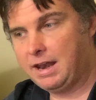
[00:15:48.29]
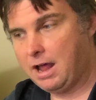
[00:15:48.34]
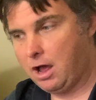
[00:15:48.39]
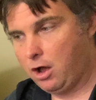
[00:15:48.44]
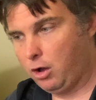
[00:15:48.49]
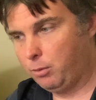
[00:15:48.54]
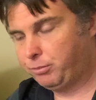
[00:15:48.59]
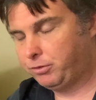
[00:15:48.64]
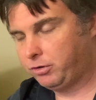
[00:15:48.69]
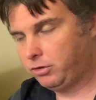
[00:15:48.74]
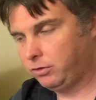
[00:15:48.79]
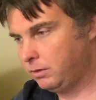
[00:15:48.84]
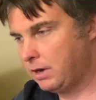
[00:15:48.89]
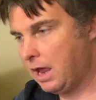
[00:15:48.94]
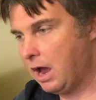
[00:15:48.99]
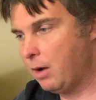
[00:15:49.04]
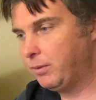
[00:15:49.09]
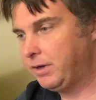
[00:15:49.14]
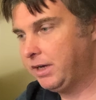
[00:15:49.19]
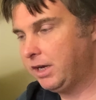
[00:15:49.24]
helped.
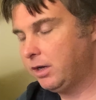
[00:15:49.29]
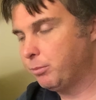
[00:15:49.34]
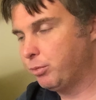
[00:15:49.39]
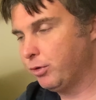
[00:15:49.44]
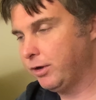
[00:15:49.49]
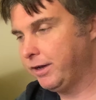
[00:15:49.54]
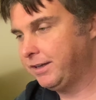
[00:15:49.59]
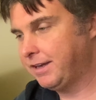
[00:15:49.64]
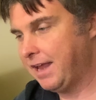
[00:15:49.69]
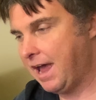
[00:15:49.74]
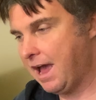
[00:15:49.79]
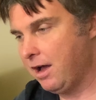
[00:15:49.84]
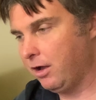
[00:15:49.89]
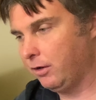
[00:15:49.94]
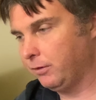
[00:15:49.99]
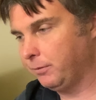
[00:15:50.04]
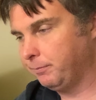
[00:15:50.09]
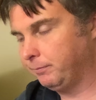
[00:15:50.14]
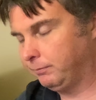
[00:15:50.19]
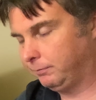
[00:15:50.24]
Now we need to bring
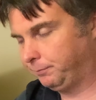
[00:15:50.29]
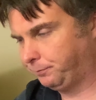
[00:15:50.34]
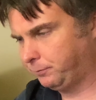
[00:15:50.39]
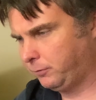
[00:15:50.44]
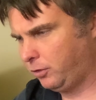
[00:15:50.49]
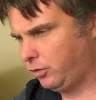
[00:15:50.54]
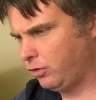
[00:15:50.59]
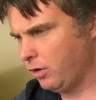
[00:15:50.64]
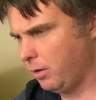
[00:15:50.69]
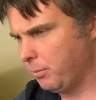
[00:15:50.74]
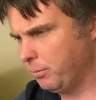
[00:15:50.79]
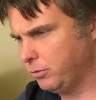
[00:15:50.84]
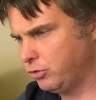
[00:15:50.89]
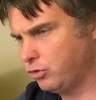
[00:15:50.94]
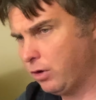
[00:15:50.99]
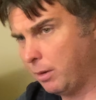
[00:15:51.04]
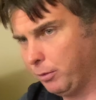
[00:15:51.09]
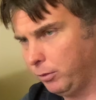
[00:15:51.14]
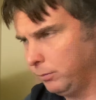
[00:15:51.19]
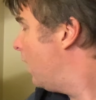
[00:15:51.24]
down some
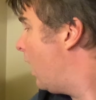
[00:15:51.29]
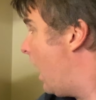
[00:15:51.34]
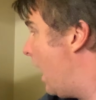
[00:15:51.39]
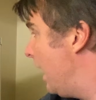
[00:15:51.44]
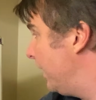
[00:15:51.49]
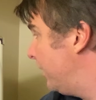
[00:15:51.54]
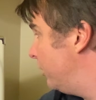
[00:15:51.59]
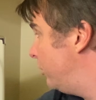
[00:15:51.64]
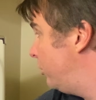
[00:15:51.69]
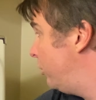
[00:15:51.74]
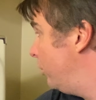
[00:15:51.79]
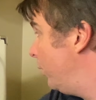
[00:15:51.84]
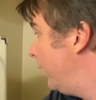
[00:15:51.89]
treble. I could do